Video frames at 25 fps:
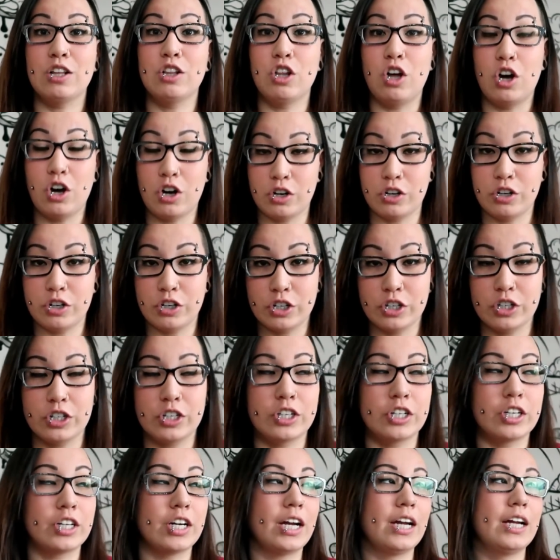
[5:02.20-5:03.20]

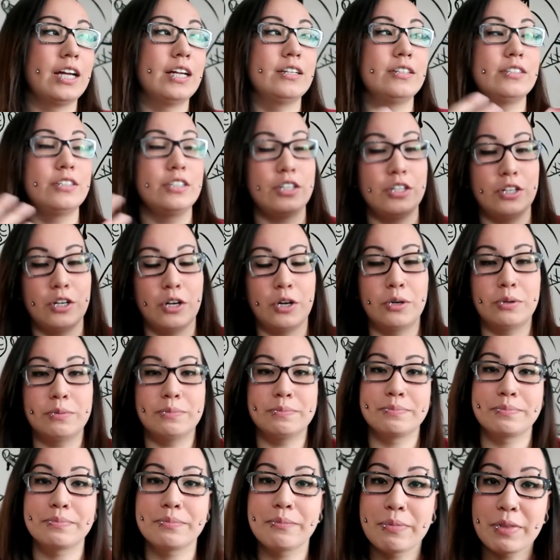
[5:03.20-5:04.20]
longer and, you
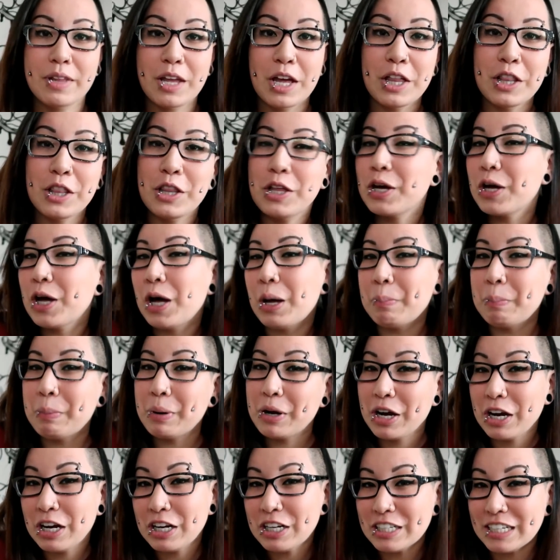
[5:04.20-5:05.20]
know, look how
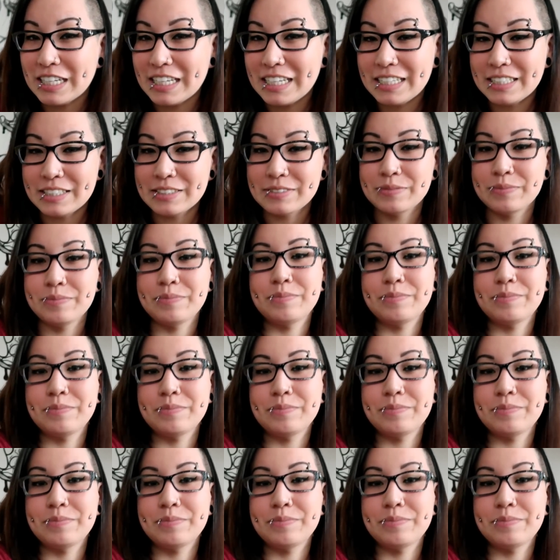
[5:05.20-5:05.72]
pretty.